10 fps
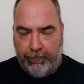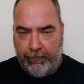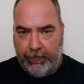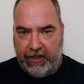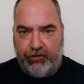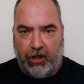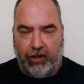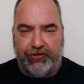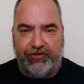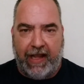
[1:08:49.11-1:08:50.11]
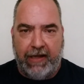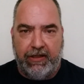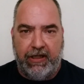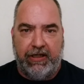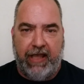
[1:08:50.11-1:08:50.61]
It's called standing
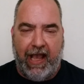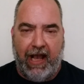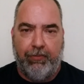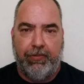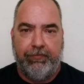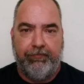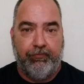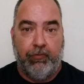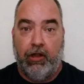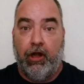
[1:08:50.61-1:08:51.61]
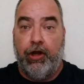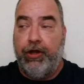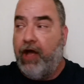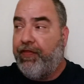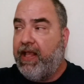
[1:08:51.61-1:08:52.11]
in the gap.
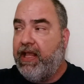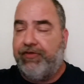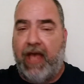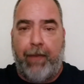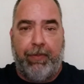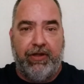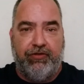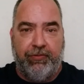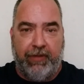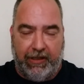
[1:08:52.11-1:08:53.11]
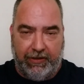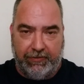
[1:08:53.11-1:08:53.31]
Nothing has happened to me.